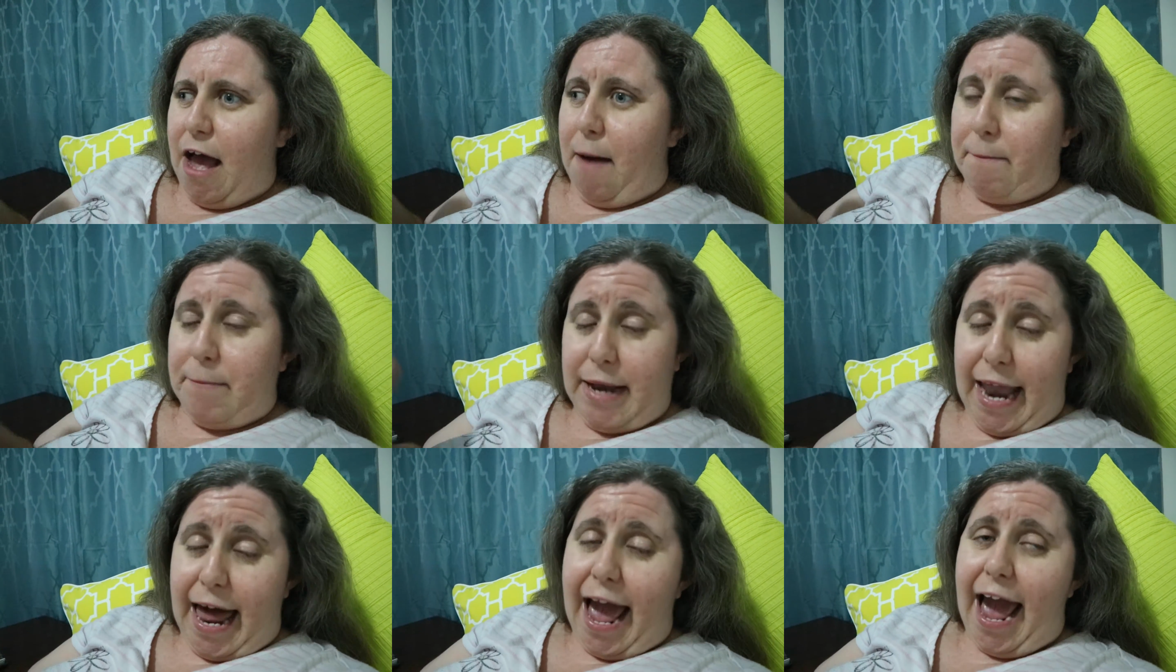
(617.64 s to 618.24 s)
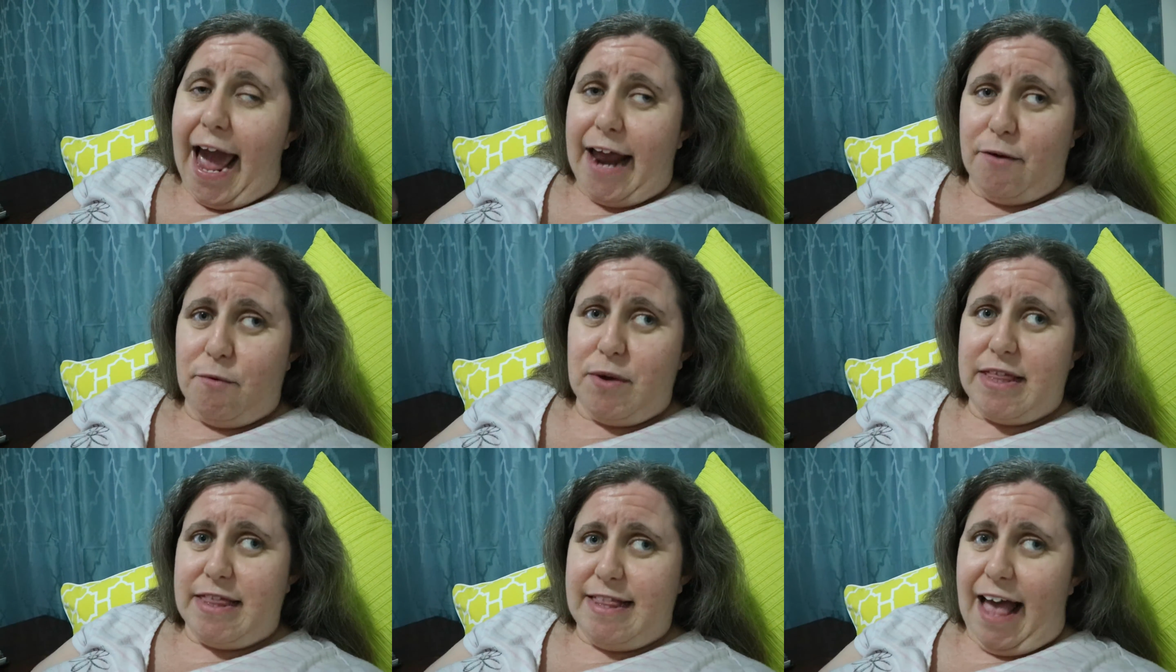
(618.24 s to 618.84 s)
a plan
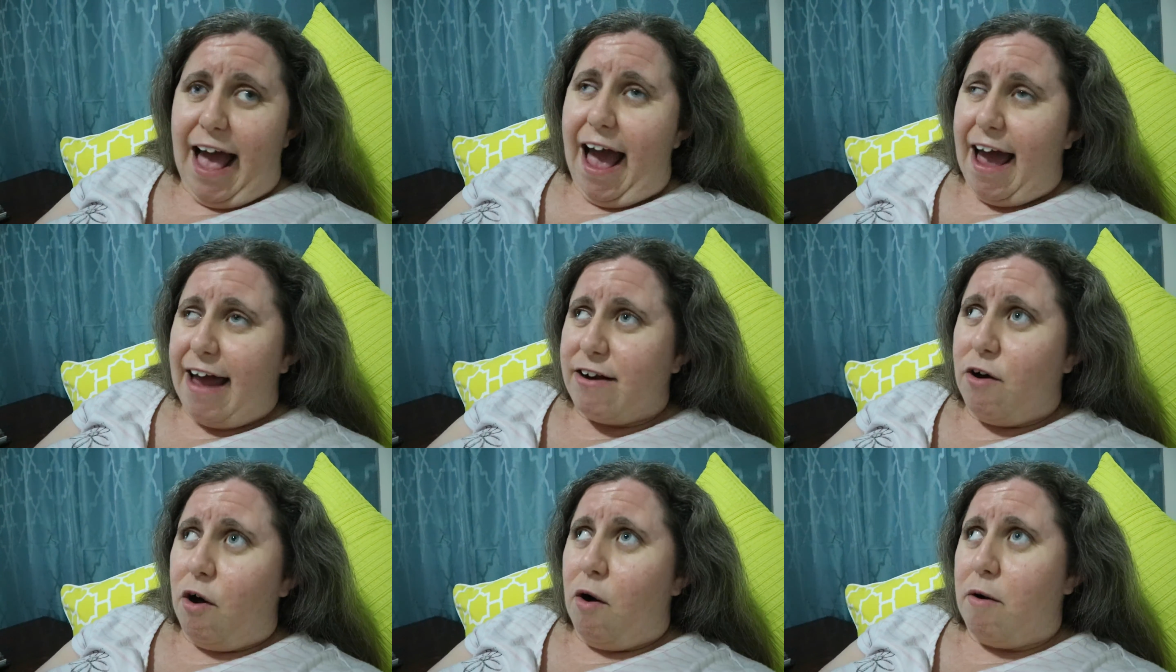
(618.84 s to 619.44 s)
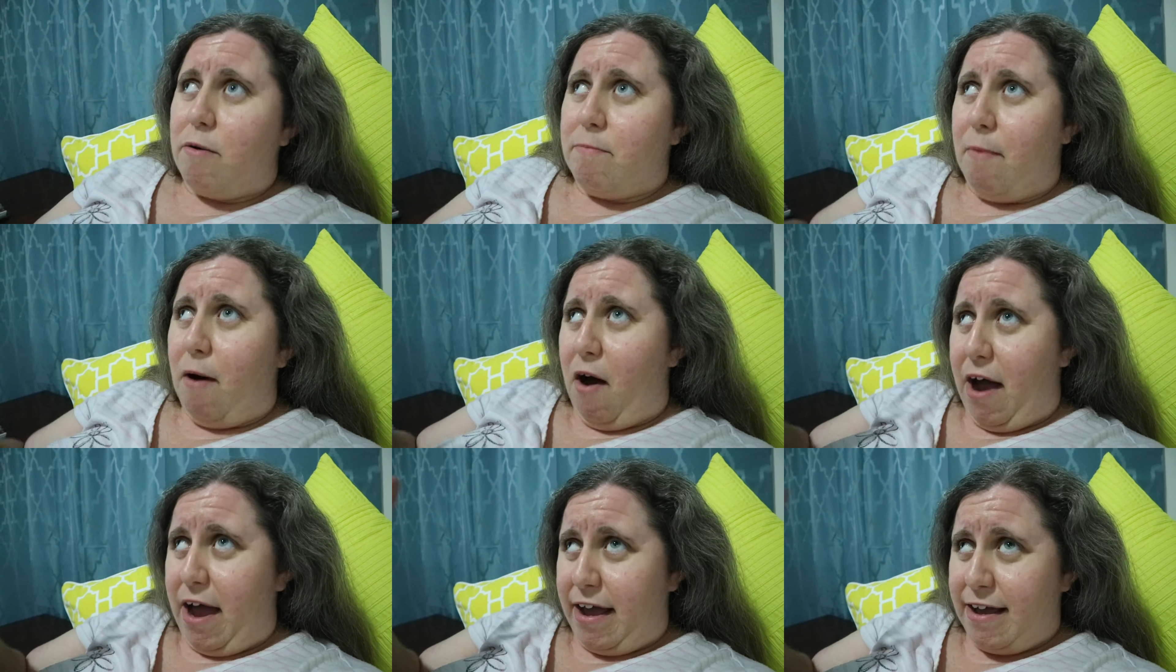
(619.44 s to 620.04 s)
with that on
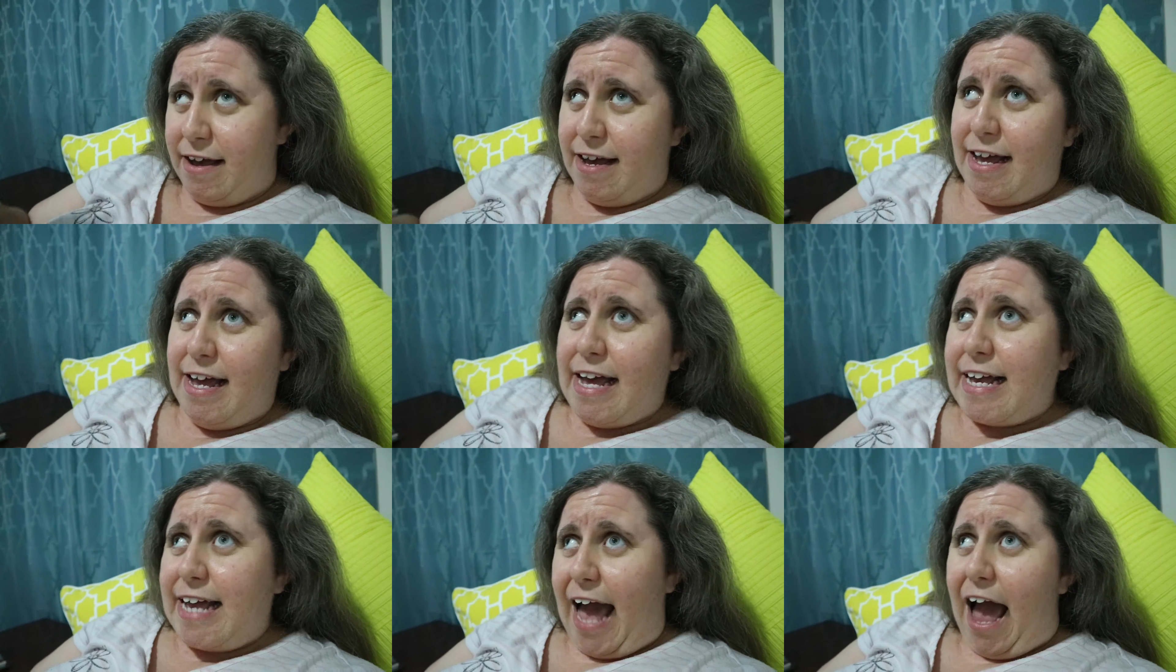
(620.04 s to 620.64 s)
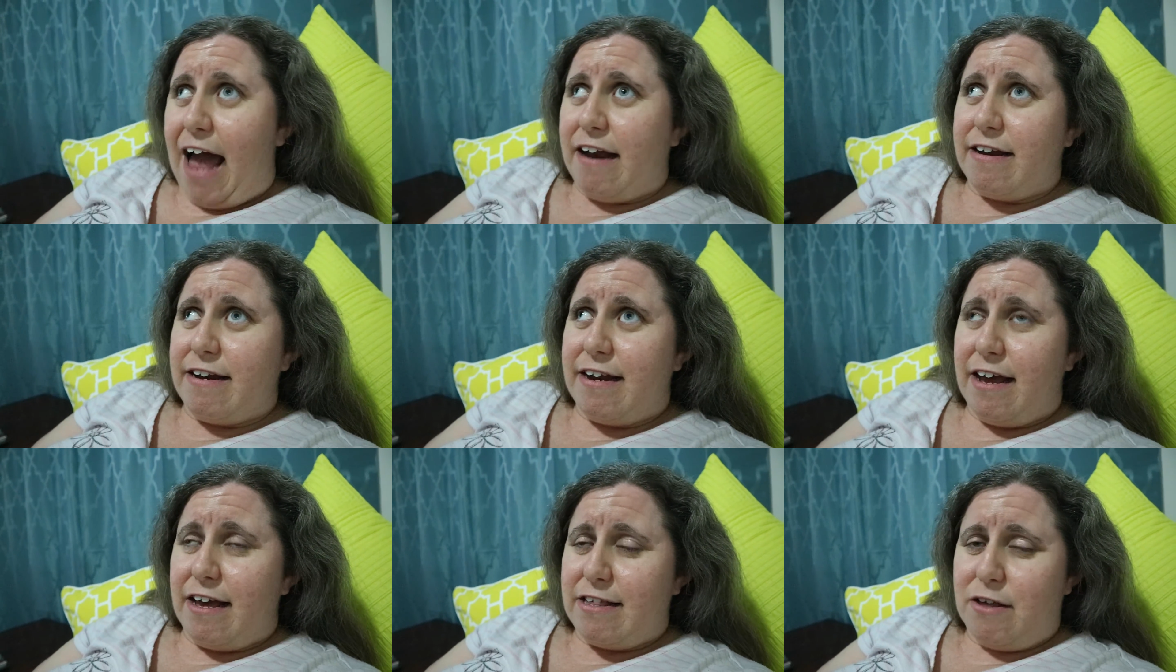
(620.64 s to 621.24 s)
my
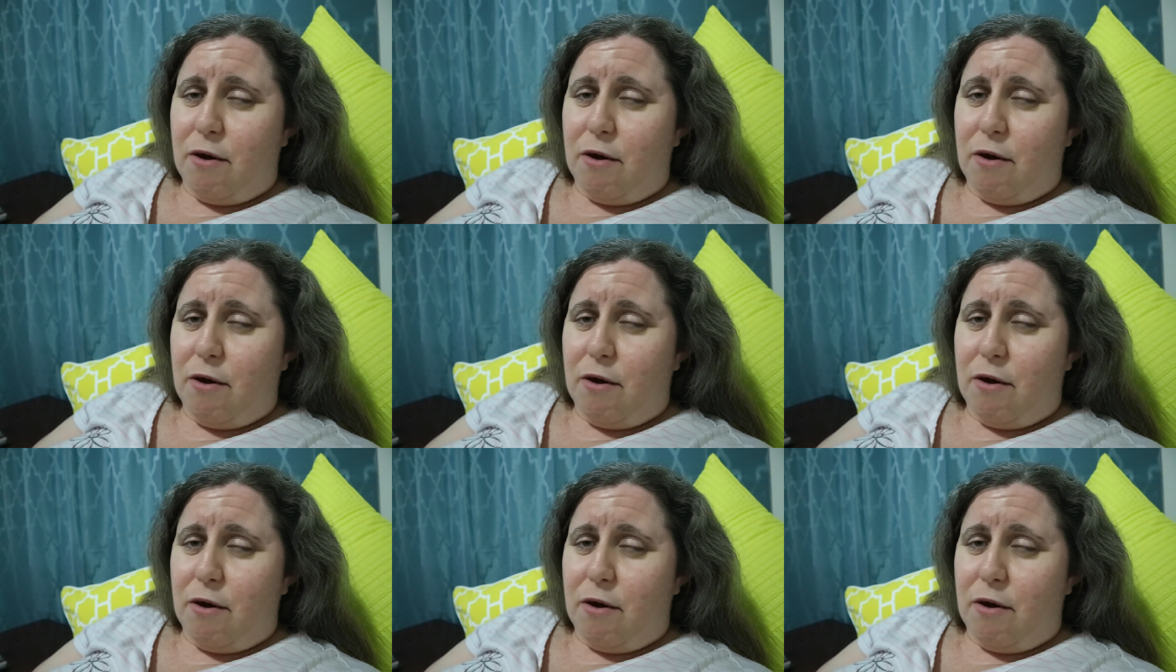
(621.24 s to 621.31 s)
calendar,